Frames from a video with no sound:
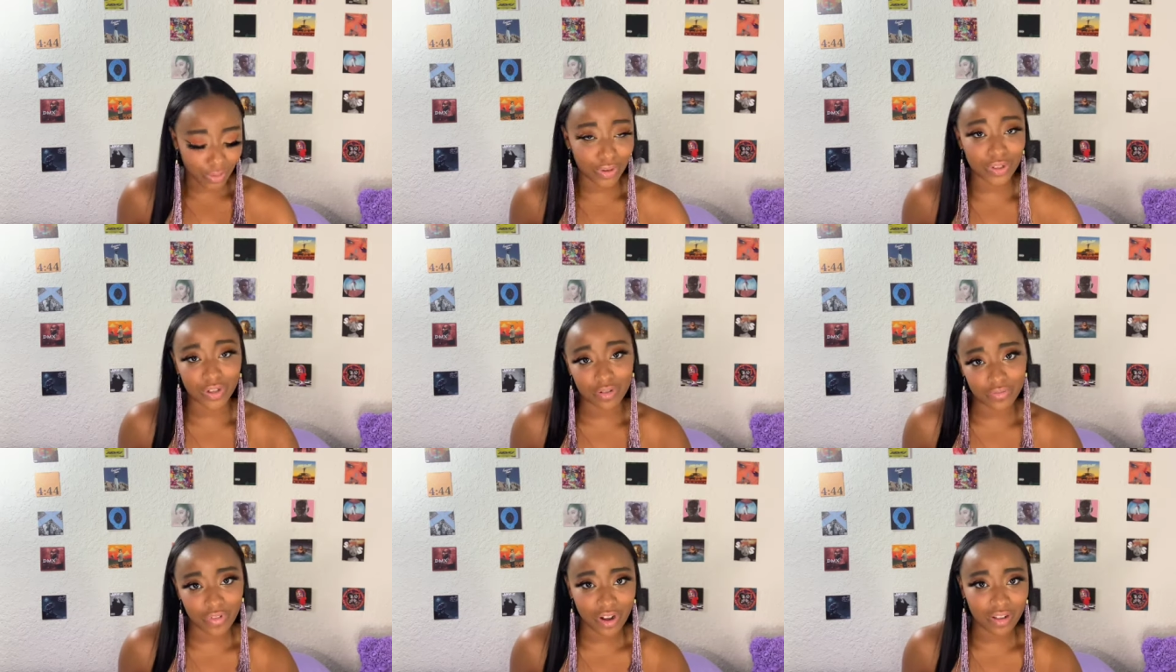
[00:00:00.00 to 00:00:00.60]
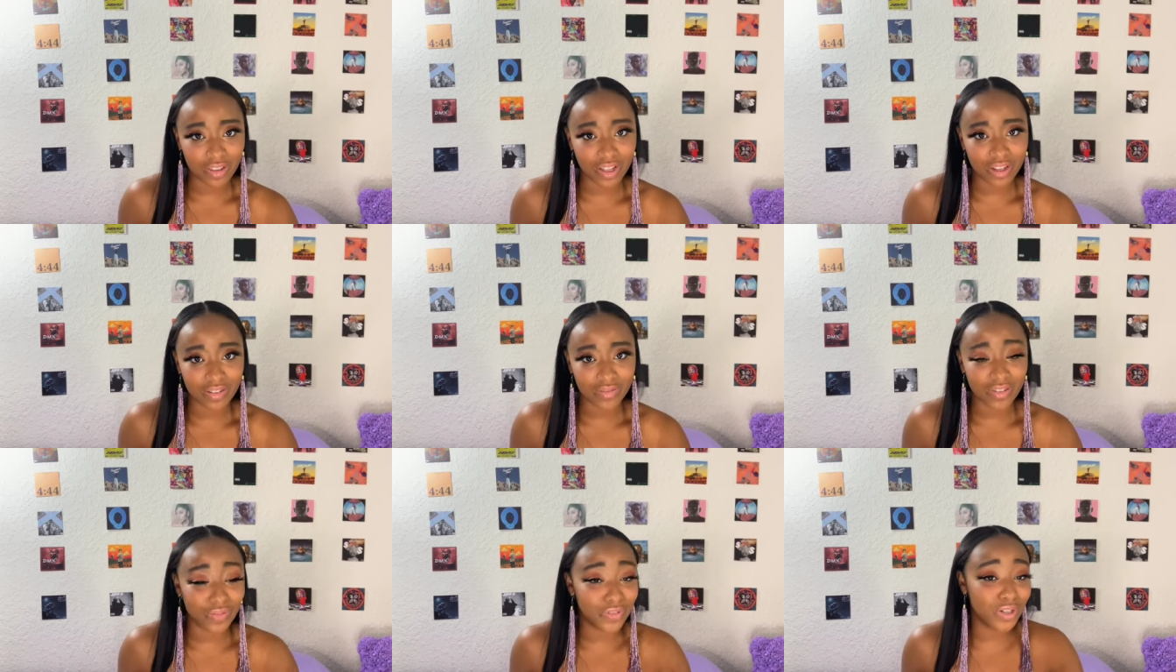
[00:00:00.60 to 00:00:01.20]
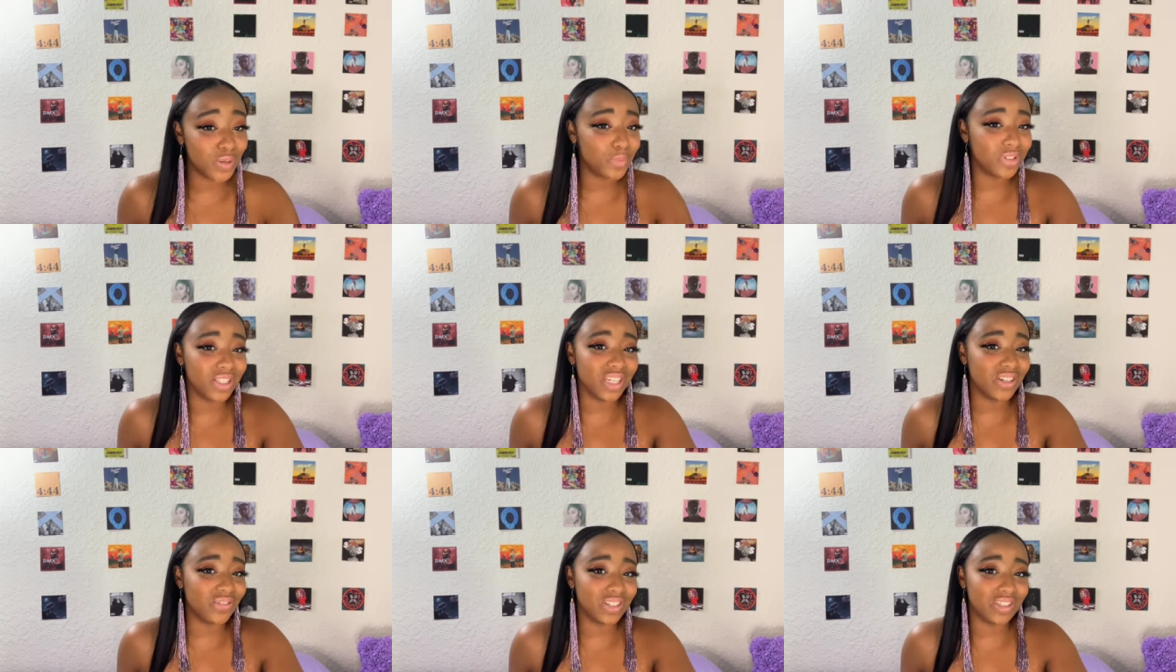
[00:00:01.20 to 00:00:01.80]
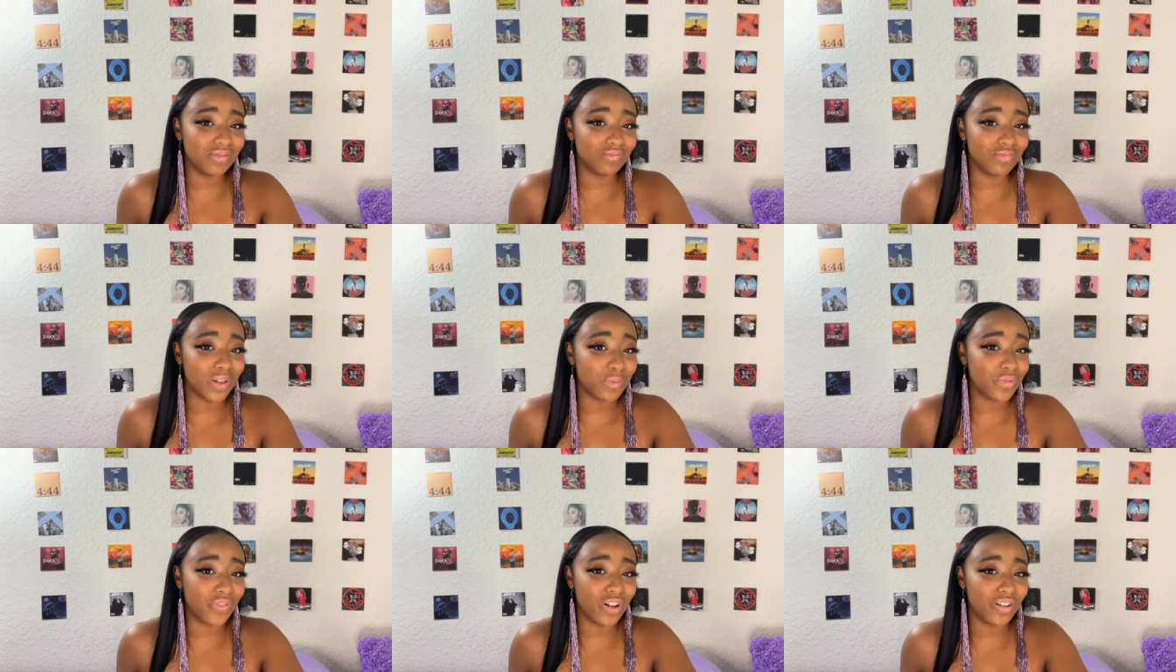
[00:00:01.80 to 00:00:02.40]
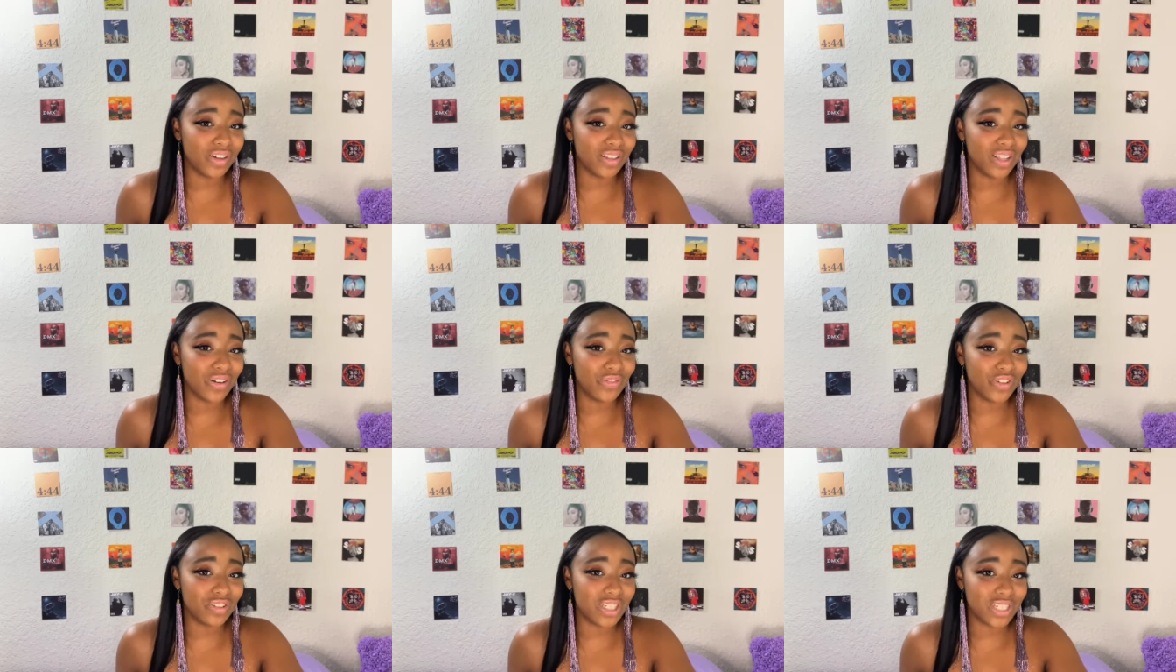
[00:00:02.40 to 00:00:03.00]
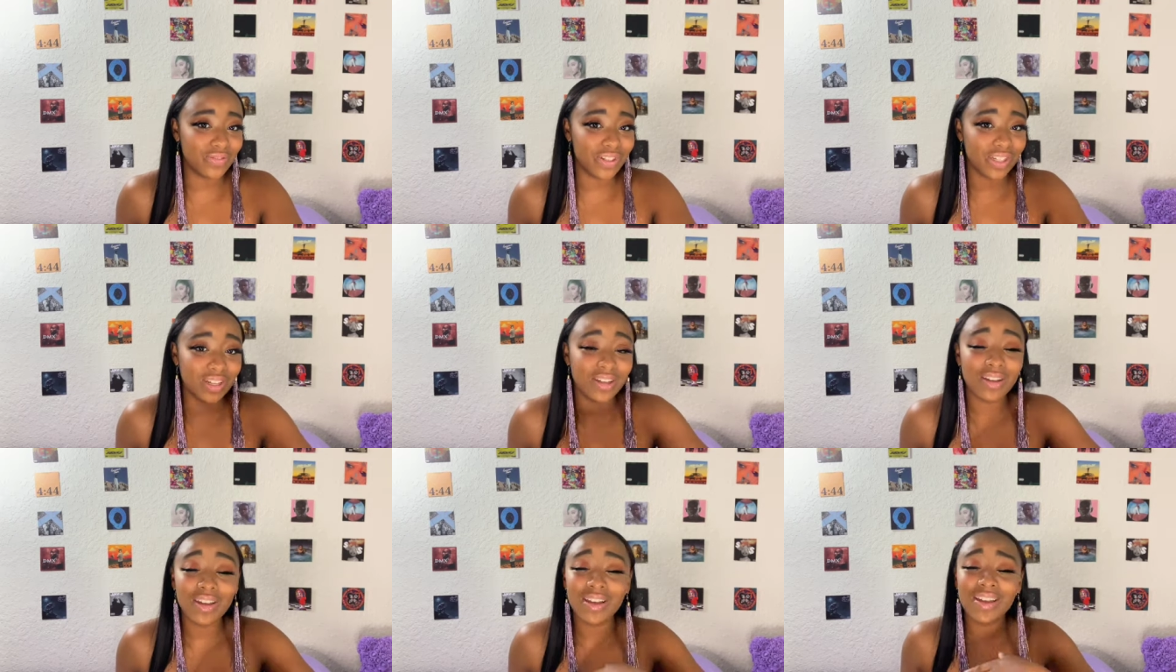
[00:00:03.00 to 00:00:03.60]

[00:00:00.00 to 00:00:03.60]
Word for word: Or don't fall in love. If you don't believe in people falling in love on T V,